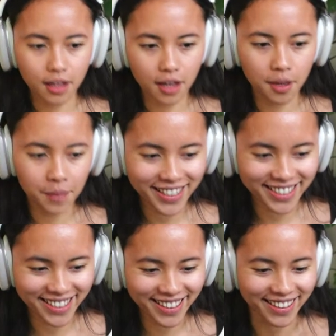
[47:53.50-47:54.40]

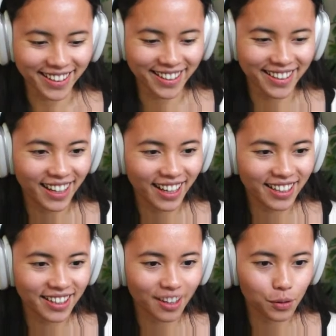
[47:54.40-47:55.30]
Amazing.
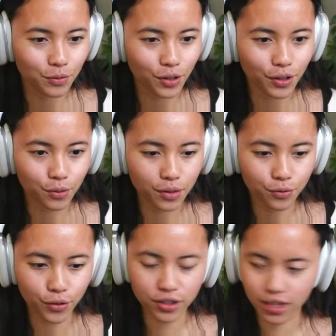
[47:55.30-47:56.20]
And
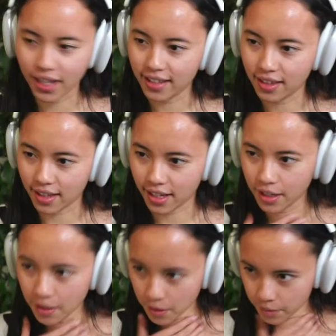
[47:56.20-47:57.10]
we've reached the end
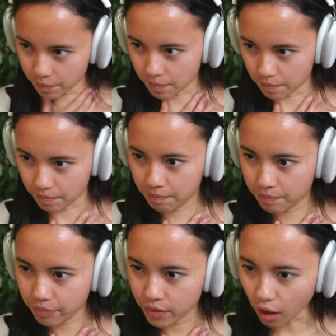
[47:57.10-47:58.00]
there
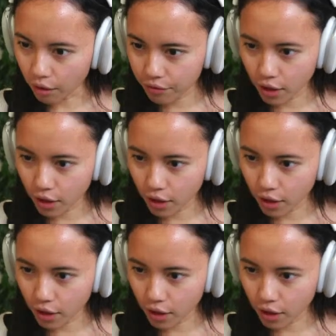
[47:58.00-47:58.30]
of the